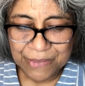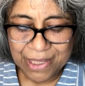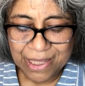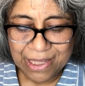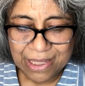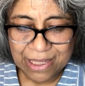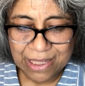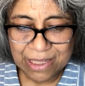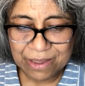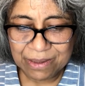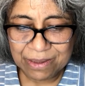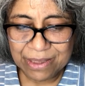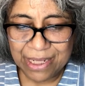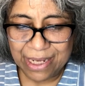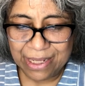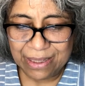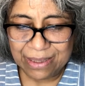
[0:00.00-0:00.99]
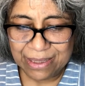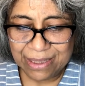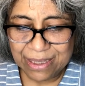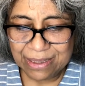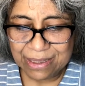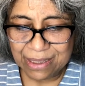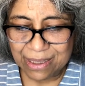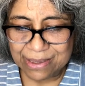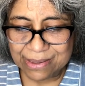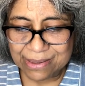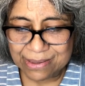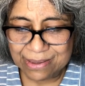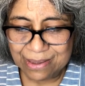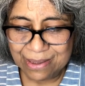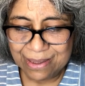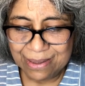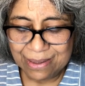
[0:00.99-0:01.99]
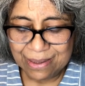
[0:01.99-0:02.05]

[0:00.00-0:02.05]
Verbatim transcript: heal, and lead us